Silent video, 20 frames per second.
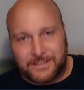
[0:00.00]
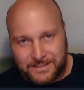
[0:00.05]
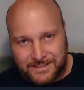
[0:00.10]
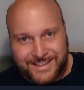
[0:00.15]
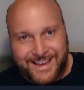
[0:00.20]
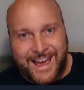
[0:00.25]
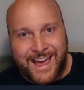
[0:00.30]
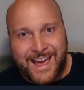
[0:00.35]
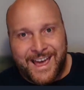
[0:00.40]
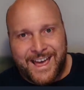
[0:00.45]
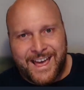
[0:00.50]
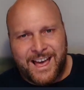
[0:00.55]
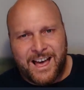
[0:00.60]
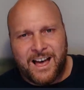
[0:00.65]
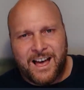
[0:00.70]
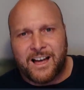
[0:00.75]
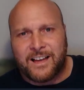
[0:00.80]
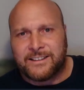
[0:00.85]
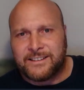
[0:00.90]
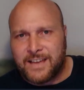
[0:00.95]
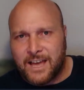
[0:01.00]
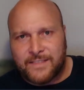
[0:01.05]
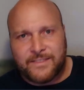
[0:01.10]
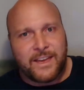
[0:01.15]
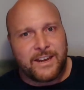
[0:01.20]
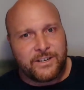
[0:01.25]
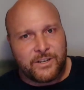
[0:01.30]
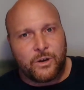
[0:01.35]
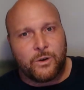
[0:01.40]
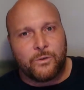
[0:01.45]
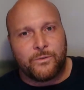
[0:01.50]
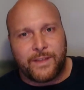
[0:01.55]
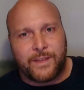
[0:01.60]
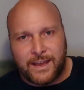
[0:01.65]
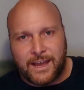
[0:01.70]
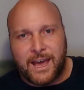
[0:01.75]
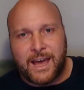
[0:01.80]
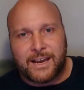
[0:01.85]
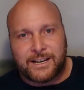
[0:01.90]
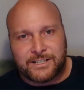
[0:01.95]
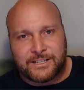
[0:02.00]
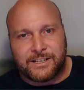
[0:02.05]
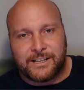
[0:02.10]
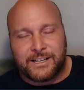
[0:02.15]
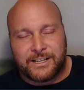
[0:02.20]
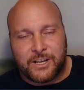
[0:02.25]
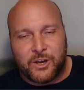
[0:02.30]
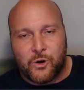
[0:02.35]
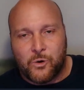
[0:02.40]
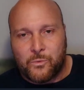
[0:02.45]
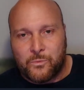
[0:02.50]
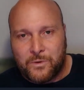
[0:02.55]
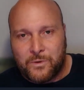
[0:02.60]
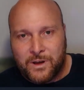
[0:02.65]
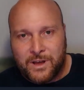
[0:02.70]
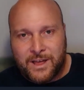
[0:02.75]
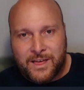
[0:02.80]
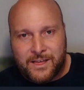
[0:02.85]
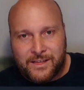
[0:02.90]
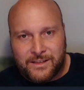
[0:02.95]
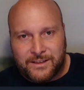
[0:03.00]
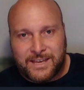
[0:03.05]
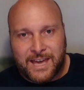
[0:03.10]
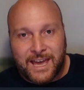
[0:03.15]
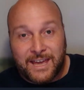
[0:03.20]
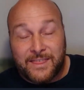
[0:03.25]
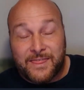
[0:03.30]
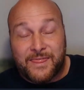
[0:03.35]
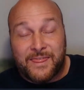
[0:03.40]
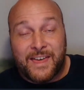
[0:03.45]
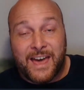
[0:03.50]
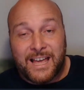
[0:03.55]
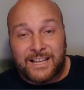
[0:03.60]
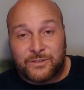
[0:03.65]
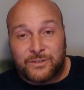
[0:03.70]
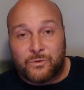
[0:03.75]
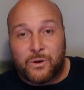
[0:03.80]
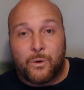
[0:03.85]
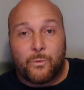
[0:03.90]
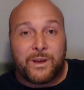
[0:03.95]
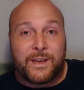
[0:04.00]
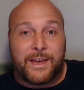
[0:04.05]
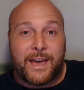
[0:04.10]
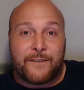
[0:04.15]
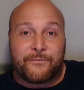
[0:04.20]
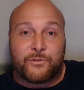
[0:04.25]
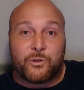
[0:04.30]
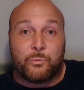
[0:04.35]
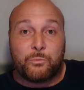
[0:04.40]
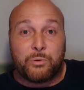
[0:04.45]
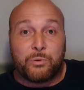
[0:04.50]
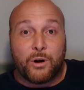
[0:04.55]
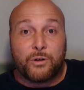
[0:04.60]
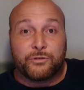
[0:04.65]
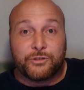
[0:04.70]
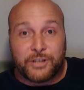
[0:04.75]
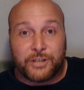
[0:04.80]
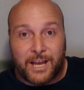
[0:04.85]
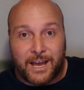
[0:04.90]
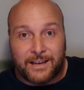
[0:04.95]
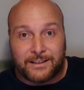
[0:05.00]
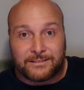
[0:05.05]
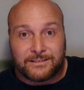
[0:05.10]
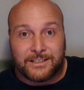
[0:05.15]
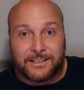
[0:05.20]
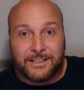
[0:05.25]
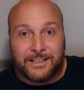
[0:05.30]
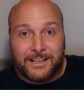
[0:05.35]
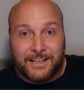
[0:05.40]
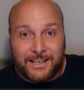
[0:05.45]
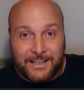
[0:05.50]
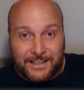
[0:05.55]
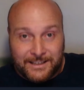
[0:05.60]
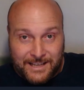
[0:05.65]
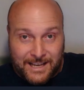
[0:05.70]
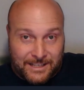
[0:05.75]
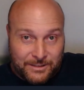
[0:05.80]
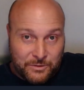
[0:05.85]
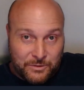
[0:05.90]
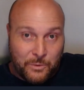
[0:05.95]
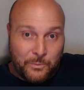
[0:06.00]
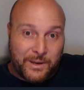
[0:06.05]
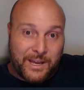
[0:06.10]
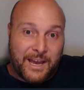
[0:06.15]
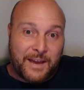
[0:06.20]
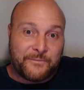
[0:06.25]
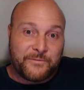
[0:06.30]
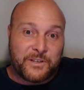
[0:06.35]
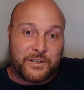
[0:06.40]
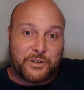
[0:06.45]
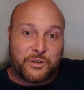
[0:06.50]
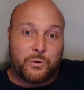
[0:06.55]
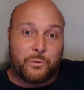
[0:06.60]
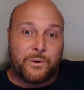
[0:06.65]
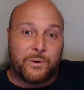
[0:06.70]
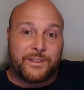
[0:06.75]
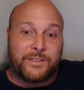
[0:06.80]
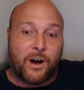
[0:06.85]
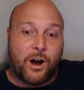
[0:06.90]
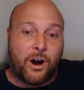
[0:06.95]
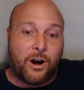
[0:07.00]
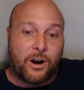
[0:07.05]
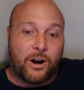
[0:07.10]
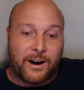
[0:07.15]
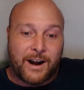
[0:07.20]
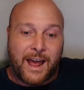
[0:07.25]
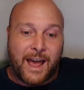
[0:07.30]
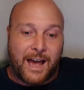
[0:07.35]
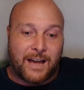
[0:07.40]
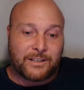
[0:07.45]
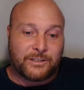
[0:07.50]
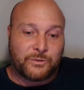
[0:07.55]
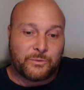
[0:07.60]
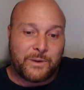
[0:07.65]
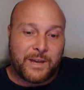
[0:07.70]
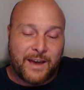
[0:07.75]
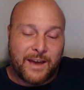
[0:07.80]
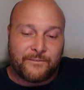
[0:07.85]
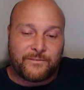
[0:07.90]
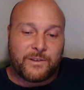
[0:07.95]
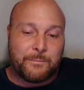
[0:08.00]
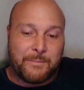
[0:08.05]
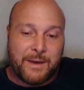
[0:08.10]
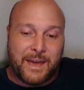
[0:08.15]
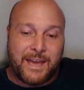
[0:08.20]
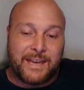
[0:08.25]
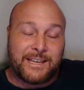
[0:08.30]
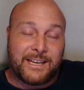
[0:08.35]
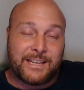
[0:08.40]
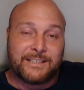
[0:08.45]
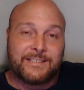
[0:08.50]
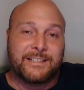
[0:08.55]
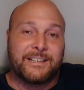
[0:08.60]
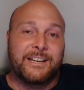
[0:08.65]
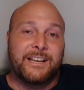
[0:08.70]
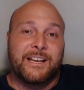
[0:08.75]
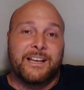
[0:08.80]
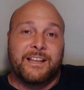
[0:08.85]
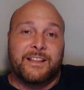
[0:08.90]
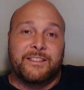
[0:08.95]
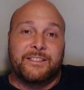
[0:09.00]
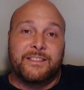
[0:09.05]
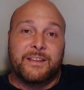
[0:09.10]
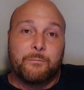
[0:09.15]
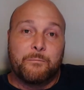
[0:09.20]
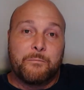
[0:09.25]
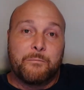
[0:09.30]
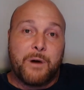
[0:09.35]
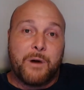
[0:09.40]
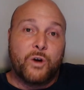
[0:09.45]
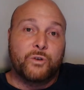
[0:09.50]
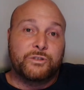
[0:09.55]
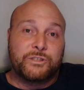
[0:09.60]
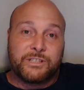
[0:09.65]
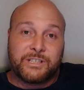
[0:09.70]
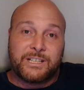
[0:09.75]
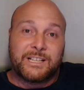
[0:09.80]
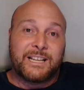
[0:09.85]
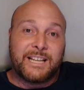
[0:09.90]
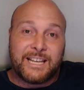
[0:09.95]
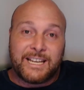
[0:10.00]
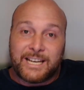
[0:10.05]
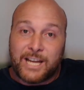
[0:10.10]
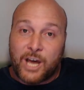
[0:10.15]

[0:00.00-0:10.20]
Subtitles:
Yeah, they do. They actually do. Okay, that's what we have to project. That's what we have to do with our house. We have to make it the most clean